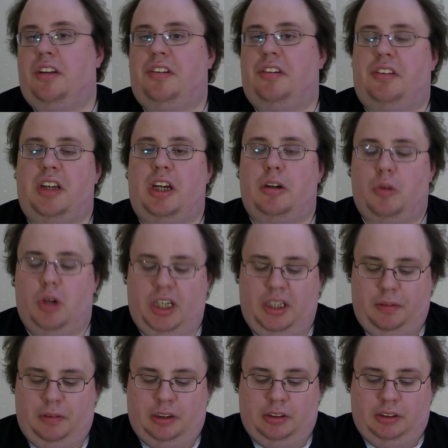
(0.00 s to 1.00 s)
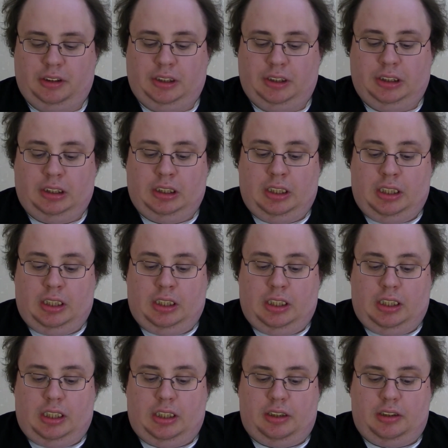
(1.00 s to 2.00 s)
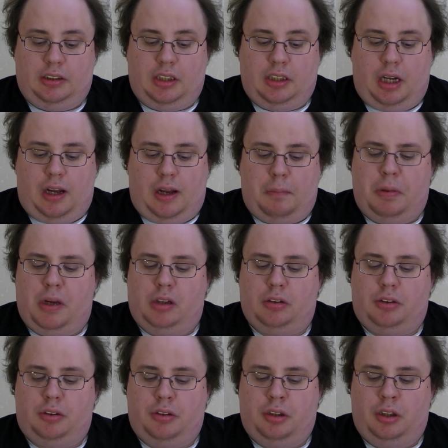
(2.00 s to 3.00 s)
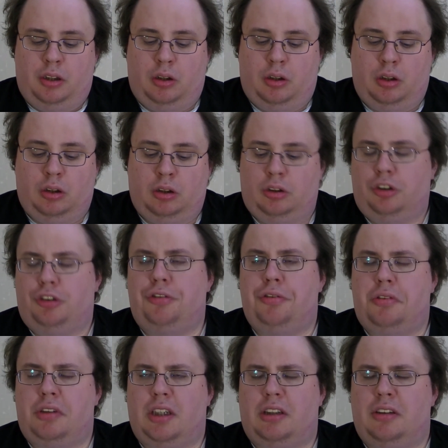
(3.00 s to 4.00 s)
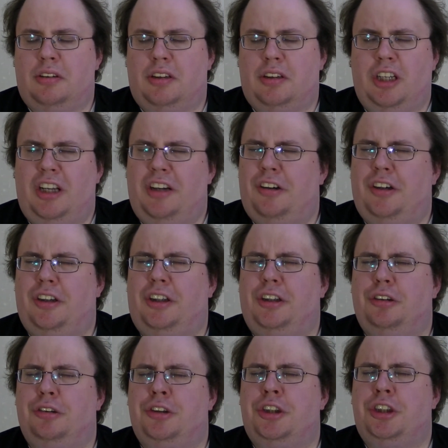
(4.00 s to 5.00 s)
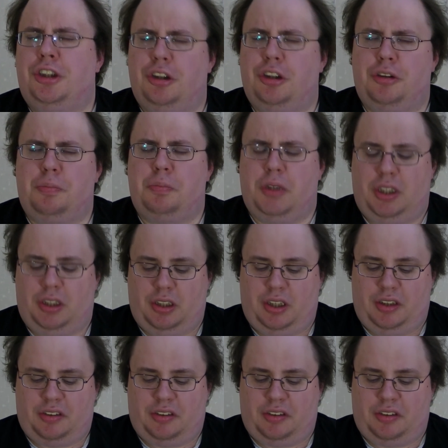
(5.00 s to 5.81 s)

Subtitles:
stay away. And about 2 seconds later, you should be